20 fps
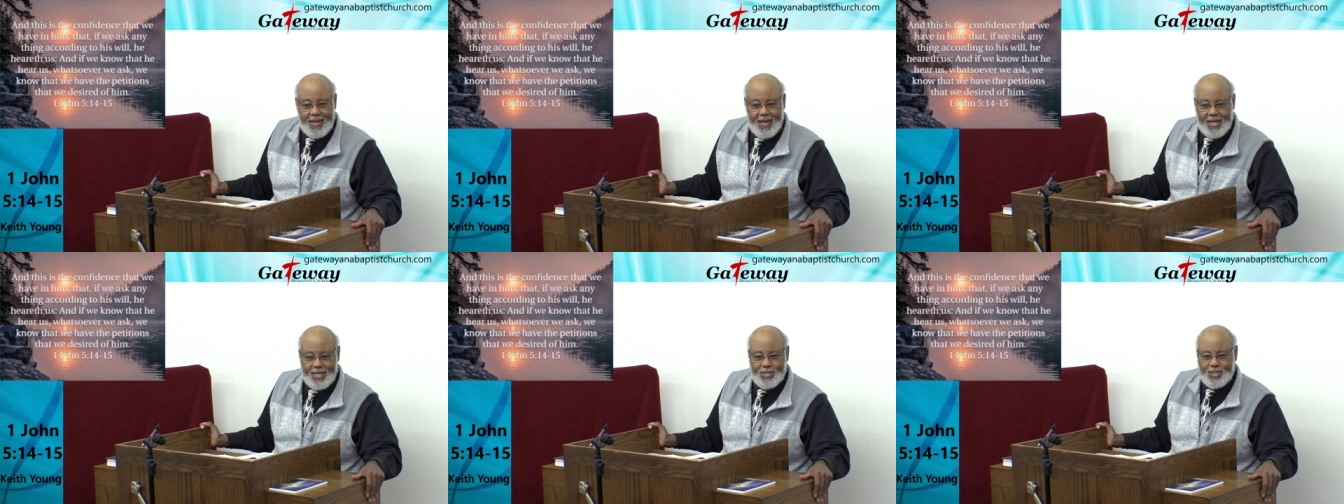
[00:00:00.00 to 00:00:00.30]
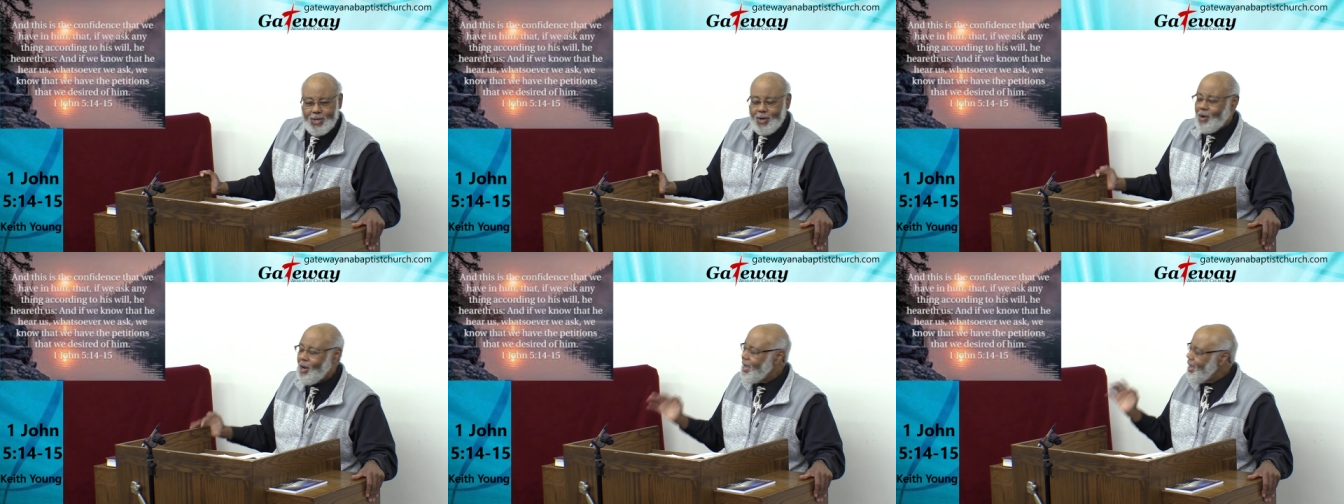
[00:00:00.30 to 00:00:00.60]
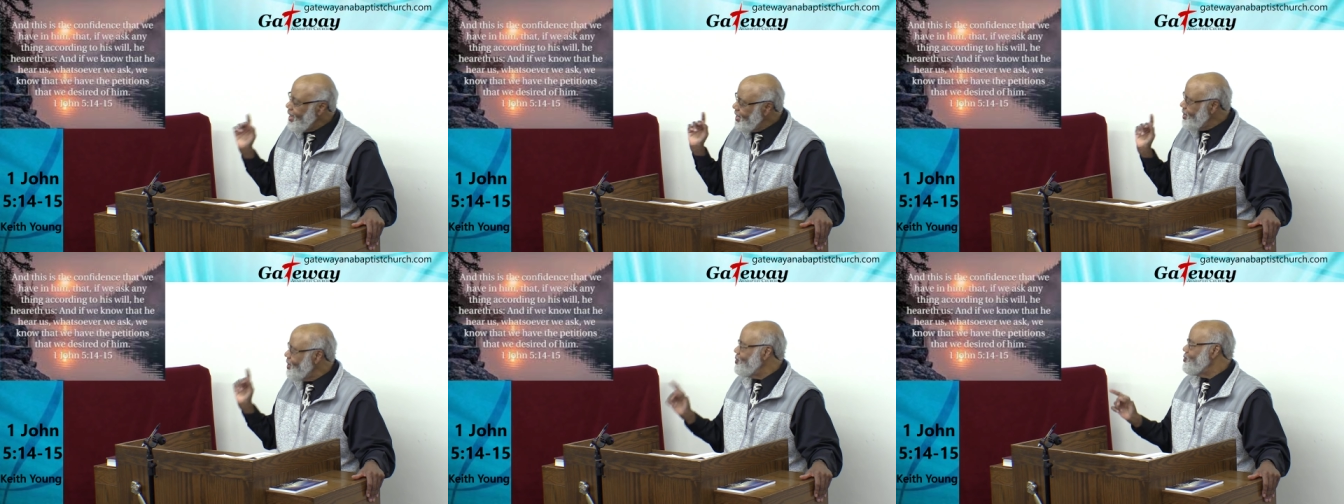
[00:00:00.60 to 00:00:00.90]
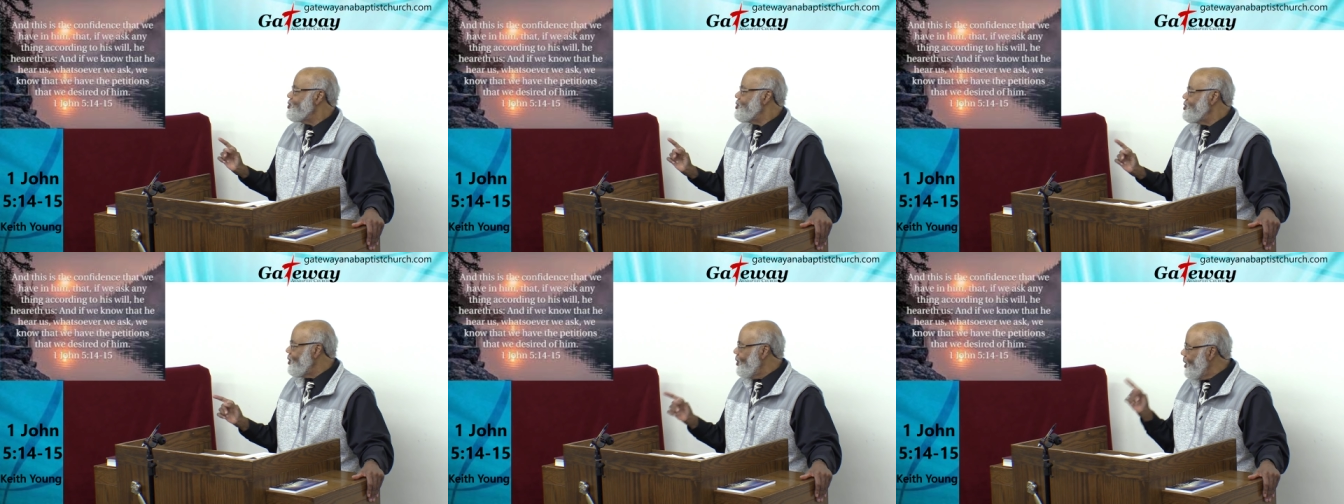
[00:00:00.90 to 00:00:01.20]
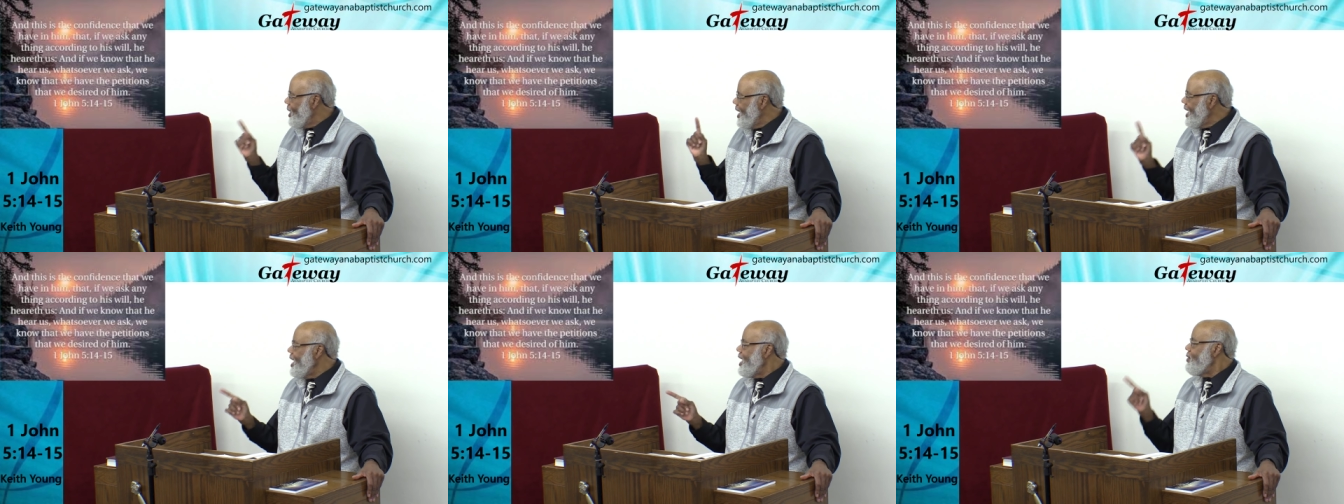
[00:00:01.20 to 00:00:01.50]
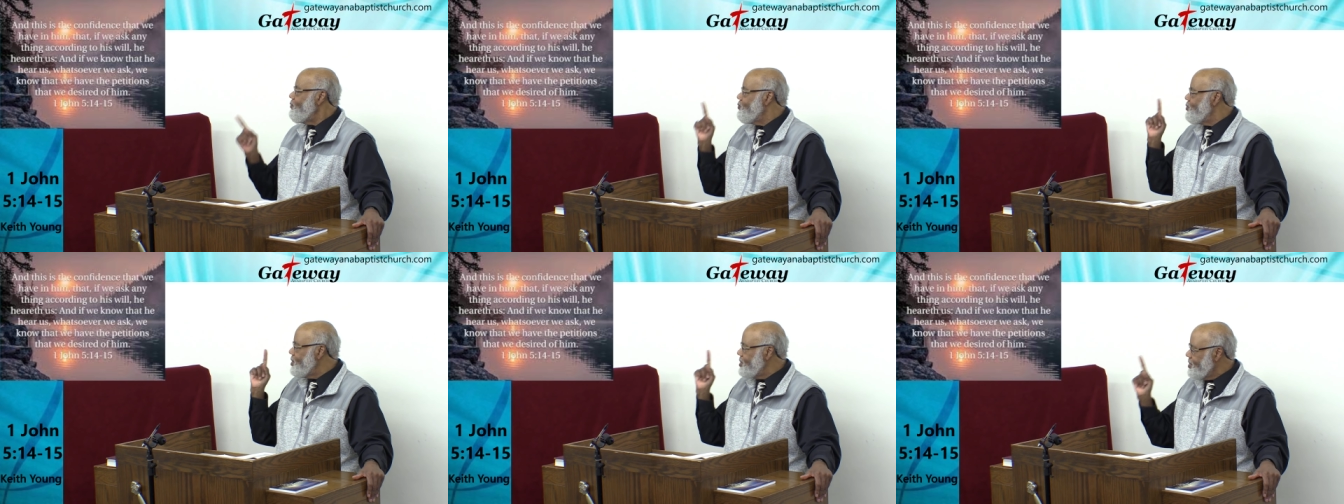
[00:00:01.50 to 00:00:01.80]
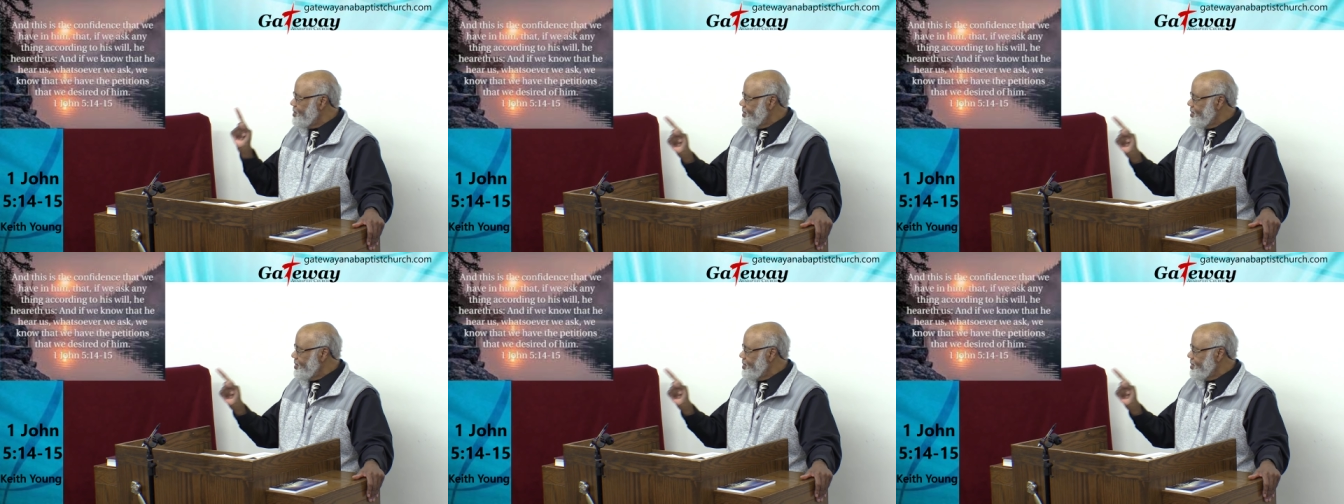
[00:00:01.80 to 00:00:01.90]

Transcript: and so, and eh, don't you know, every